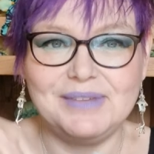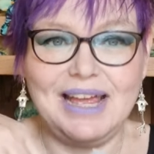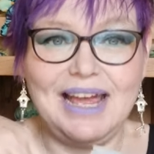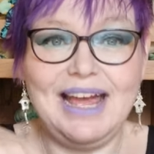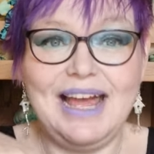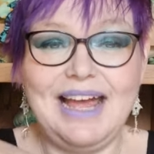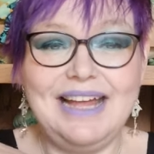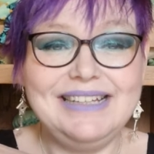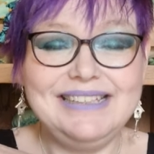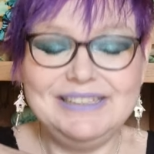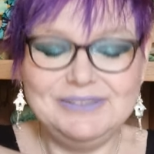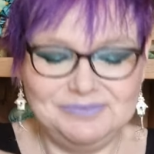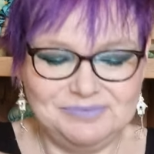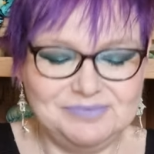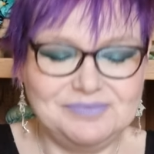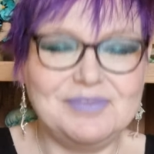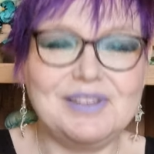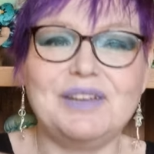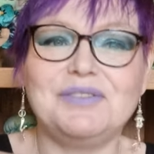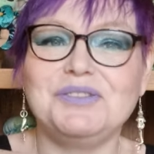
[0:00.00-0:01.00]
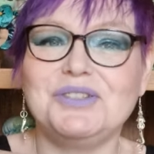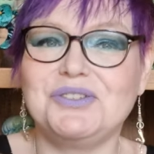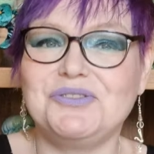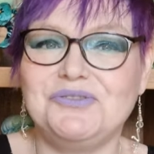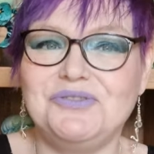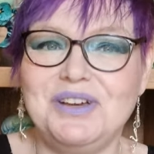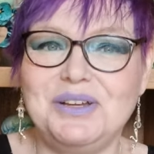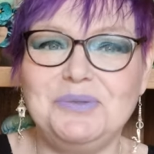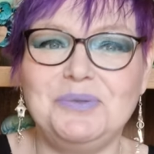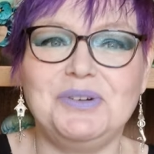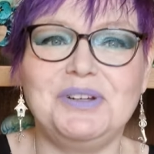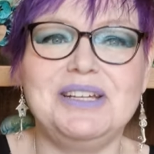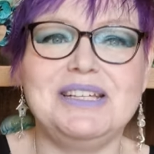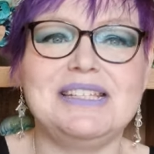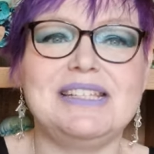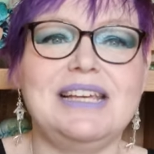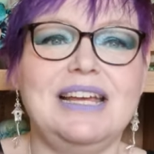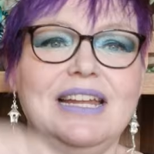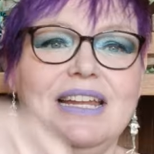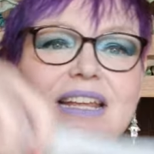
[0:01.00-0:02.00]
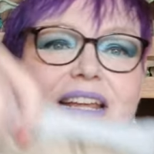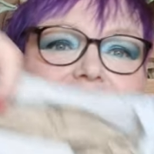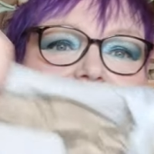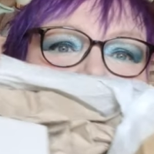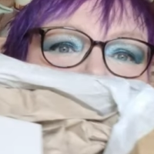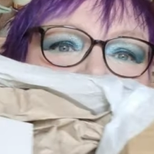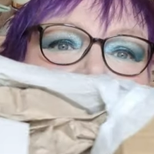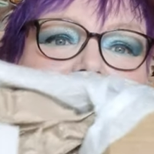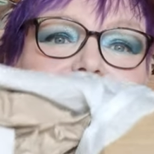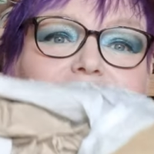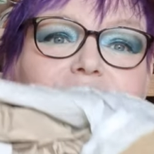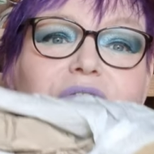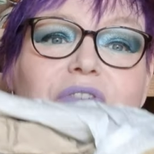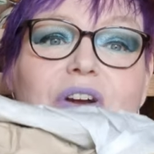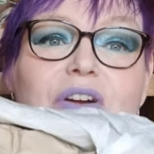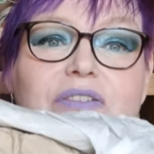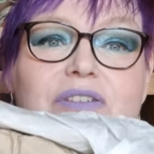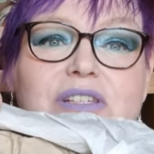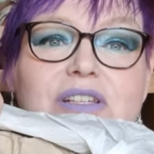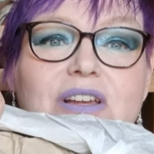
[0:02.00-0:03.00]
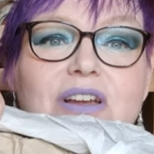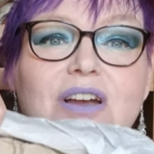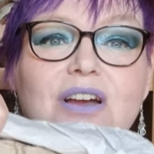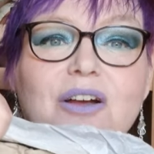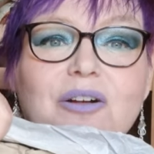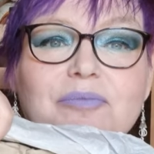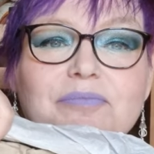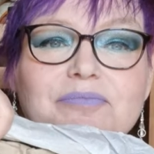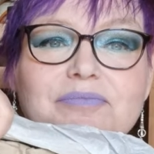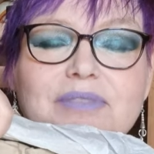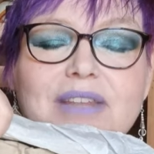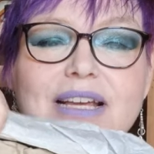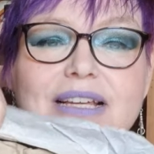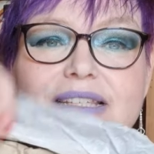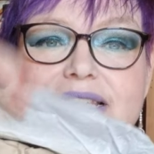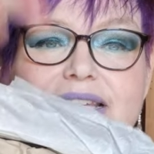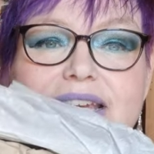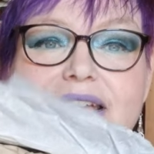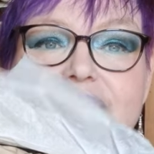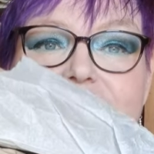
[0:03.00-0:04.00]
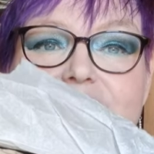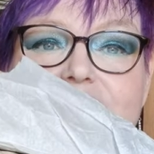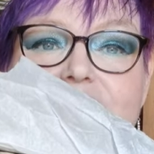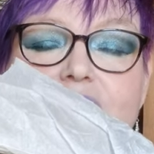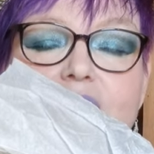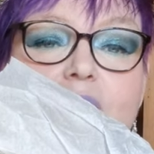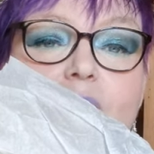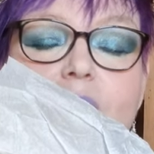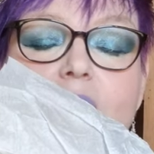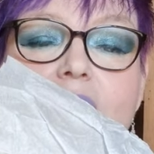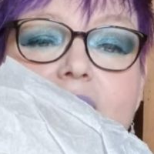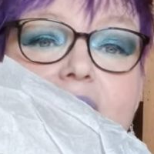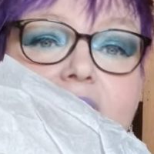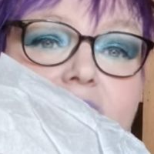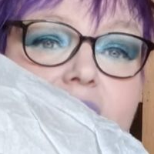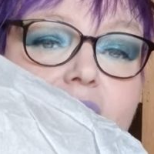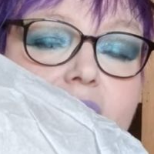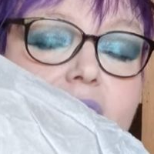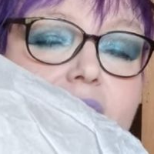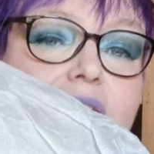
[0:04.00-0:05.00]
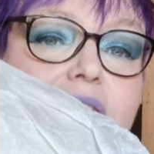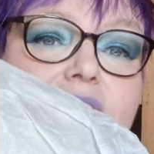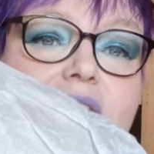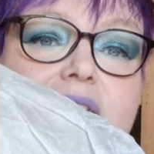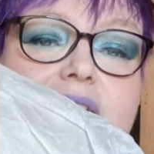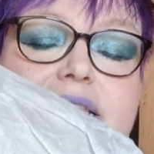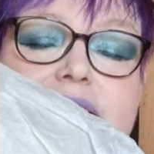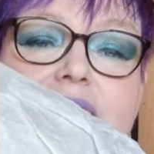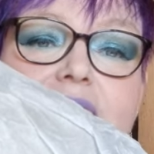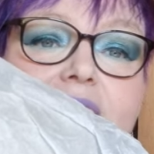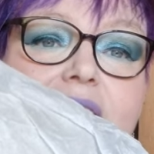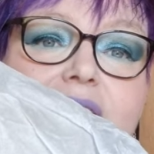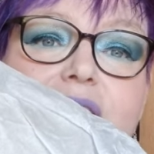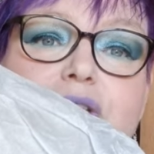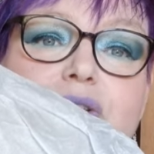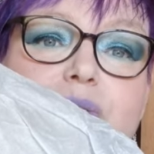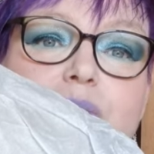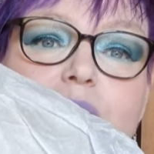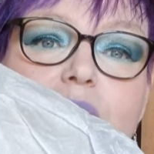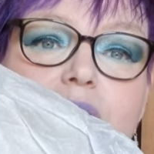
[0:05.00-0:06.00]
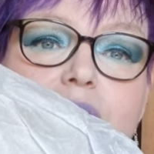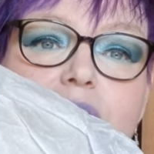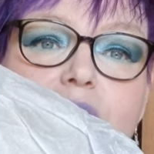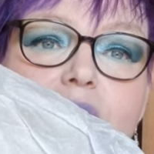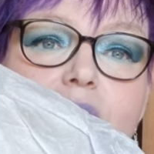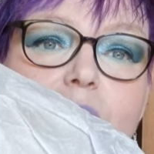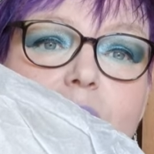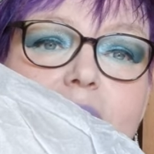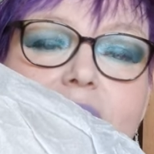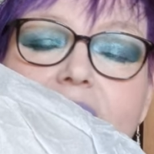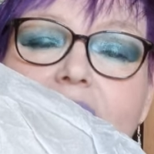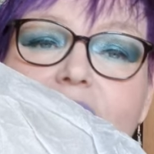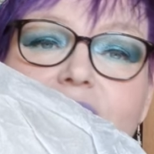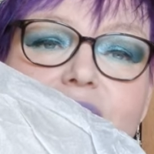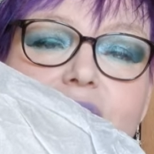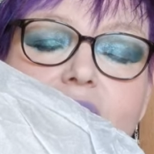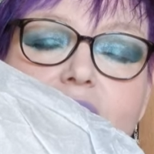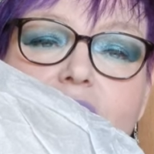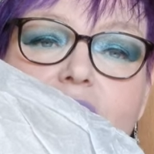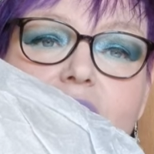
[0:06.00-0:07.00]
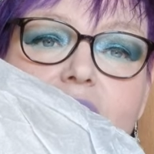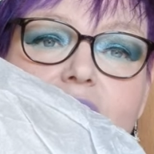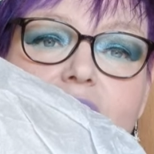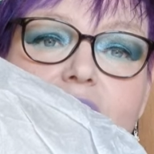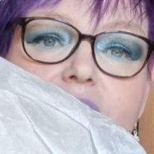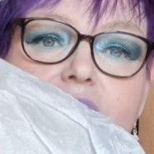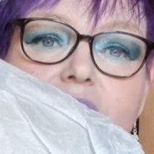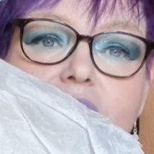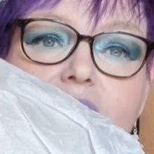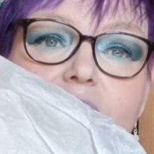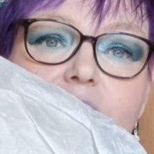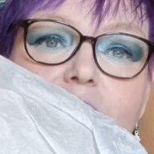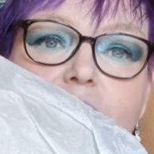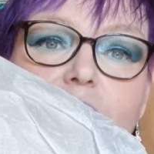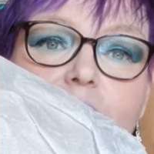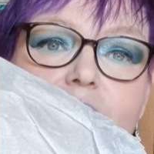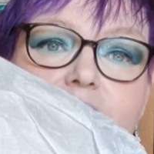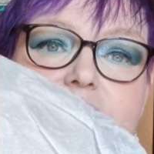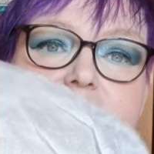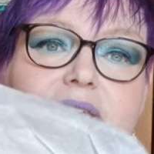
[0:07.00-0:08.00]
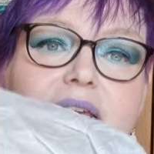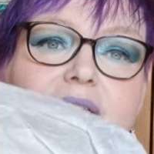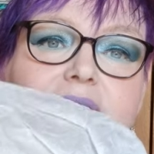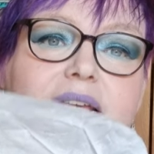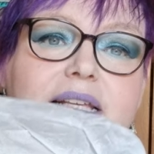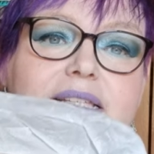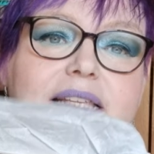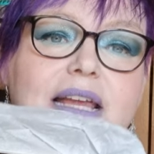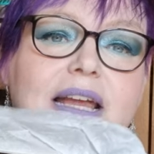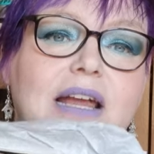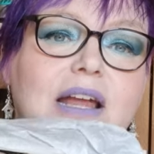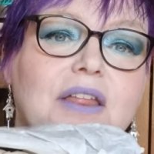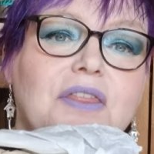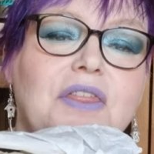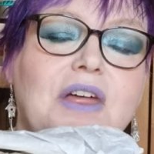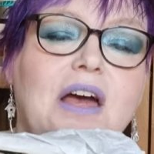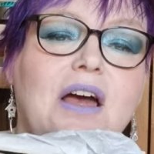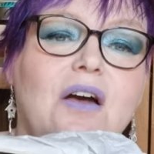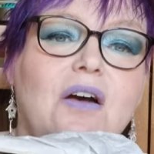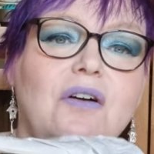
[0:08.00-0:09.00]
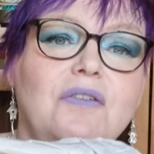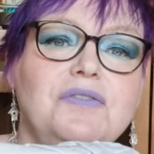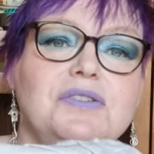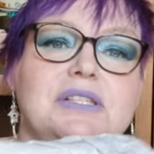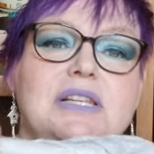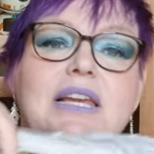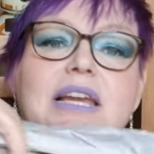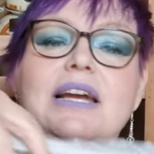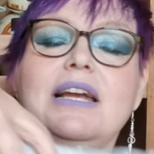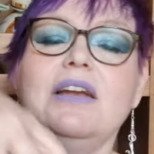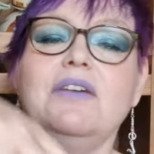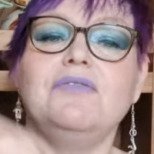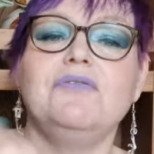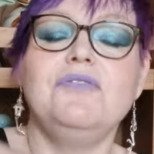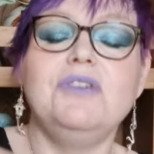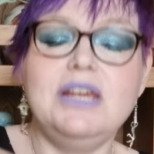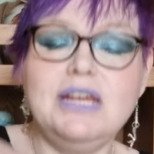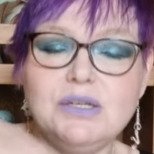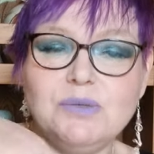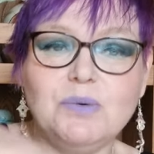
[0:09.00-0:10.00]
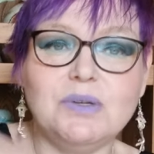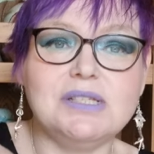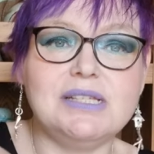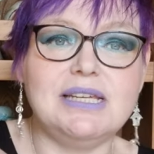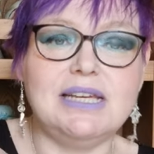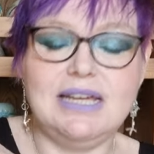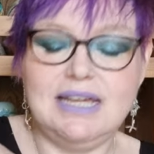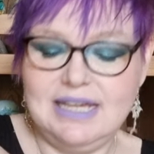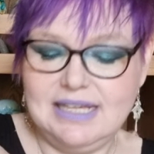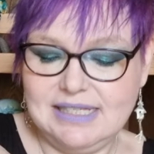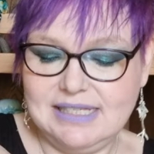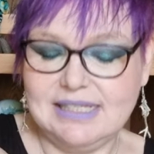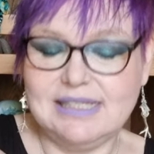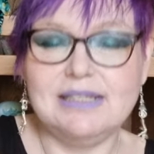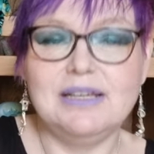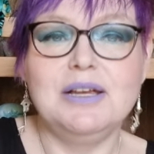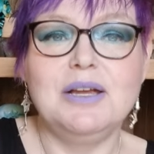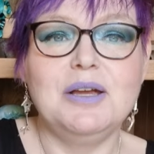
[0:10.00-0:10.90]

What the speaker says: And I just read what it said. That's as far as I got. That's it. So all this, I do not know. I have not got a clue what it is. That, obviously, I can read what it is.